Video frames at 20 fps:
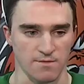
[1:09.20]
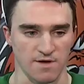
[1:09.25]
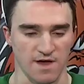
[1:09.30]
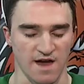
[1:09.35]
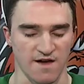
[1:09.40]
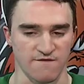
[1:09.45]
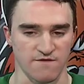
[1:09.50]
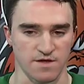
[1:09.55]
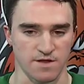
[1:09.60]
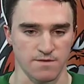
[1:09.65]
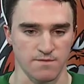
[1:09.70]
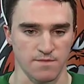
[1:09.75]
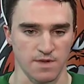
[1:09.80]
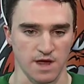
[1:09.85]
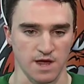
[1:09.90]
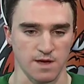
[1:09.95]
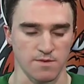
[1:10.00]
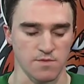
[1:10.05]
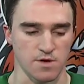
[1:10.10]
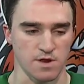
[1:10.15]
Like we haven't
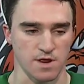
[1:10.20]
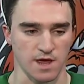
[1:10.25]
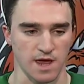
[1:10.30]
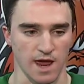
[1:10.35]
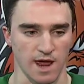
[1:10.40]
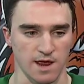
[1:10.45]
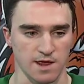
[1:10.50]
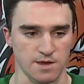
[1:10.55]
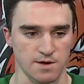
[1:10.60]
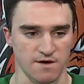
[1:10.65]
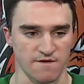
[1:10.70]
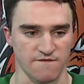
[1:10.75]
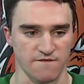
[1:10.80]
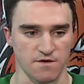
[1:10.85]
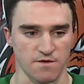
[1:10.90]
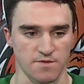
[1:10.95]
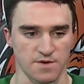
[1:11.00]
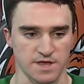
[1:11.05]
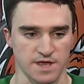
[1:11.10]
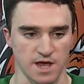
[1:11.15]
been communicating to our
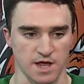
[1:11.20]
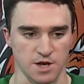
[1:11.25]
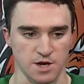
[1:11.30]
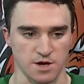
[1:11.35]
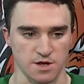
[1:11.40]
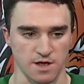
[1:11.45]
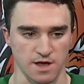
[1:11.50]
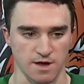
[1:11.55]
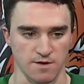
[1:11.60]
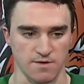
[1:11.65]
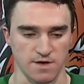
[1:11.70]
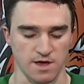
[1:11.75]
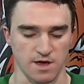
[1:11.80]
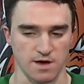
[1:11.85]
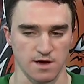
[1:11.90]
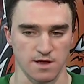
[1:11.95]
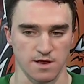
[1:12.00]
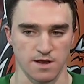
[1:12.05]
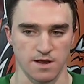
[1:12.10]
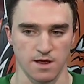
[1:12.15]
full potential. Like we
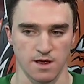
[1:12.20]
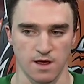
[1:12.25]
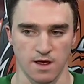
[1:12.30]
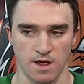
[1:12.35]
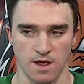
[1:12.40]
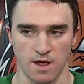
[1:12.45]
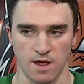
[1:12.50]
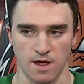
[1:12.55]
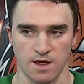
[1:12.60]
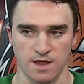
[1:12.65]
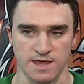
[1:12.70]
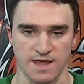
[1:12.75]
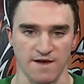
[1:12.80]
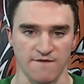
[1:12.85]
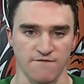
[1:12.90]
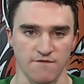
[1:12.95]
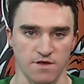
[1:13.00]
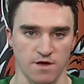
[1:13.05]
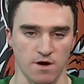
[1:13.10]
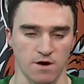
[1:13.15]
could
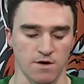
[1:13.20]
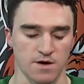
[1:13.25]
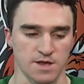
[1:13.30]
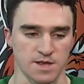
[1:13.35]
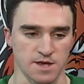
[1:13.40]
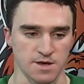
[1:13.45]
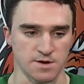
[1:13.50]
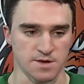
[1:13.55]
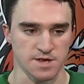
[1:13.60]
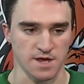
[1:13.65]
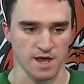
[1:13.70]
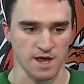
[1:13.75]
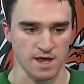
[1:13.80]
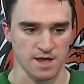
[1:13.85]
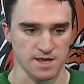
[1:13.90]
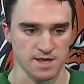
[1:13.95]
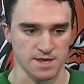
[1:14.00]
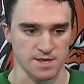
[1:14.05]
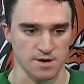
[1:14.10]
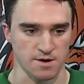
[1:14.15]
definitely always use it
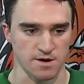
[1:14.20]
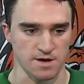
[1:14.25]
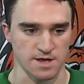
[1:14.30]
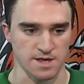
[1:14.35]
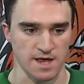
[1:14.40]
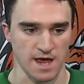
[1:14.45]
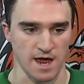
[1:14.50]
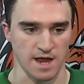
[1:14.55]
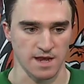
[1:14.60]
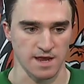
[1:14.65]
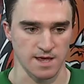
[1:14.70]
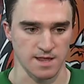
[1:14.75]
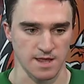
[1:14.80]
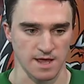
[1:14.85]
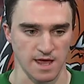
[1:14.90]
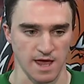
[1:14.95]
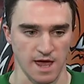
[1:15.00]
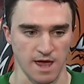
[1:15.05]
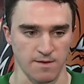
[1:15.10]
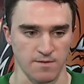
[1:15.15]
because it's always handy in
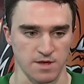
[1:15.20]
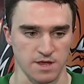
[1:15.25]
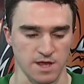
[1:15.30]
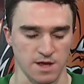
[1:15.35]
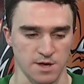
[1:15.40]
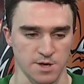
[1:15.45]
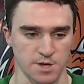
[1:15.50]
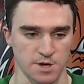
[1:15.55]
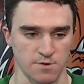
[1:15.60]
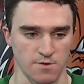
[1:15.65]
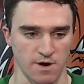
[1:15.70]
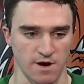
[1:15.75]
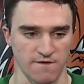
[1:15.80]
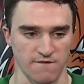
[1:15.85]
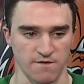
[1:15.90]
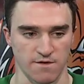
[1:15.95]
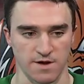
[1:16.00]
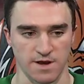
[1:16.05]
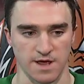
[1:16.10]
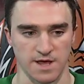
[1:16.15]
the game. It tells you where
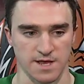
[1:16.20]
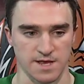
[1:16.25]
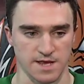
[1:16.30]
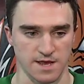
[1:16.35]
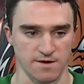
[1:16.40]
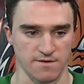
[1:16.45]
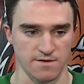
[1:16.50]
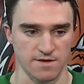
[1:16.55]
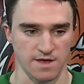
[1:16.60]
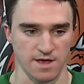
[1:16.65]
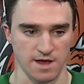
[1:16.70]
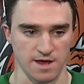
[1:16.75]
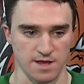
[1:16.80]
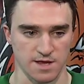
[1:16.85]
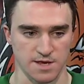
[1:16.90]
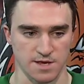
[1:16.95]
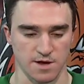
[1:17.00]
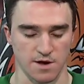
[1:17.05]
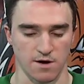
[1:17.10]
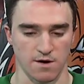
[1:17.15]
everyone is and everything.
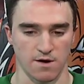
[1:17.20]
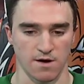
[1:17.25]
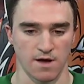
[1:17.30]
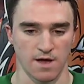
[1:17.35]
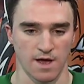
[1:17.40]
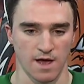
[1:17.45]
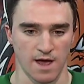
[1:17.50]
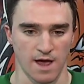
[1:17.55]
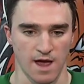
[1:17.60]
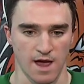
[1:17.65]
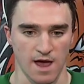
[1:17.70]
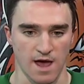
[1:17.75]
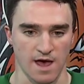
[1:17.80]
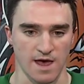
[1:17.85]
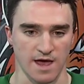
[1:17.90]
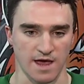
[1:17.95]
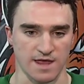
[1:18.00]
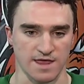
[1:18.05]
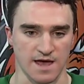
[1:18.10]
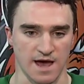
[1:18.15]
So I
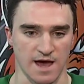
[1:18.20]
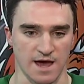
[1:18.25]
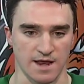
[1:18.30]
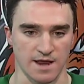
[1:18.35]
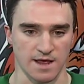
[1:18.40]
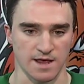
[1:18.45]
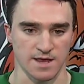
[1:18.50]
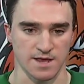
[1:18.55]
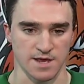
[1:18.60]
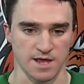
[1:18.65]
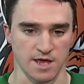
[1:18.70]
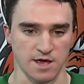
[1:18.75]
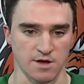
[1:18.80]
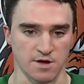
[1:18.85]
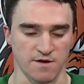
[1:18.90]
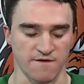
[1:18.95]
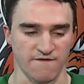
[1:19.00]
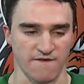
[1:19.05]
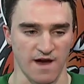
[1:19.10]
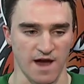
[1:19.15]
think that is a
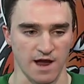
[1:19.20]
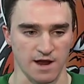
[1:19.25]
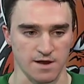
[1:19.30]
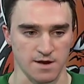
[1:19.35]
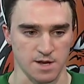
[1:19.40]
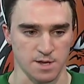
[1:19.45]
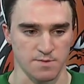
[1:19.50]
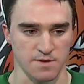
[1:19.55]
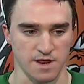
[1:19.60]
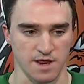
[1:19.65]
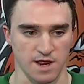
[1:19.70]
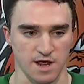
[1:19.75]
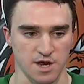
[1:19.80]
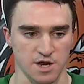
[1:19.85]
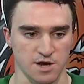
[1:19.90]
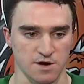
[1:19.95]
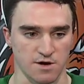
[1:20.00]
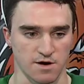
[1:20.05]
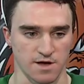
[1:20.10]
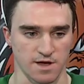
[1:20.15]
huge factor. It's been an
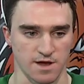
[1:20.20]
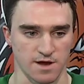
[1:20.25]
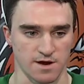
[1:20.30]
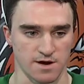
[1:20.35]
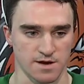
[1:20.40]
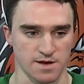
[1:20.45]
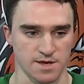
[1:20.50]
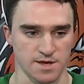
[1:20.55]
issue all year.